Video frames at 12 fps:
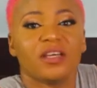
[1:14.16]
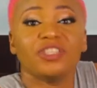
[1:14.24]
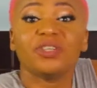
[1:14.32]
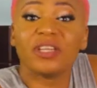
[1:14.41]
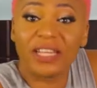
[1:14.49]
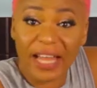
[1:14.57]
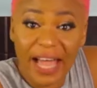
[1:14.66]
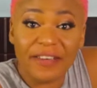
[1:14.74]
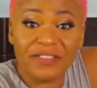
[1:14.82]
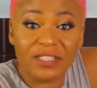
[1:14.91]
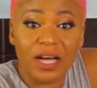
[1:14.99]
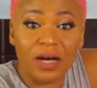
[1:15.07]
Your
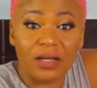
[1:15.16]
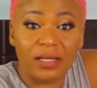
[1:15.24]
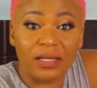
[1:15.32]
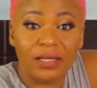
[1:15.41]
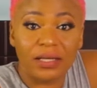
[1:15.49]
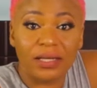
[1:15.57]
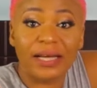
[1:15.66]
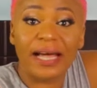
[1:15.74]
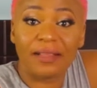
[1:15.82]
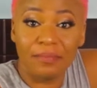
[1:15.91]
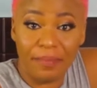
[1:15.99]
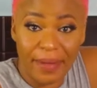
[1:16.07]
lifestyle
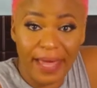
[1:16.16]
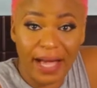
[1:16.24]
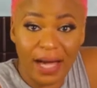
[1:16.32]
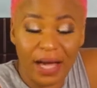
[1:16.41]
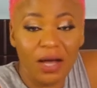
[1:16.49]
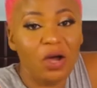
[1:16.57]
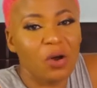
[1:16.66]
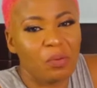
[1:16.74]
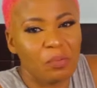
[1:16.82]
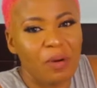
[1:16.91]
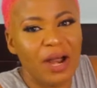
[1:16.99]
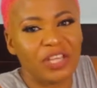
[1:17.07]
can make or
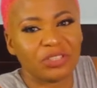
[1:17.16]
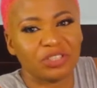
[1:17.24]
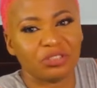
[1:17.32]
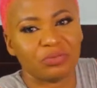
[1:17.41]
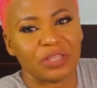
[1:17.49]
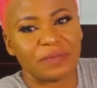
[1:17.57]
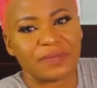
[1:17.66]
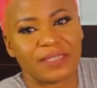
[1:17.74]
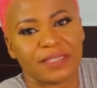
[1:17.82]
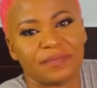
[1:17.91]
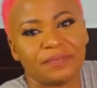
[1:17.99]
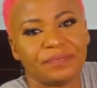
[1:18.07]
mar your dreams.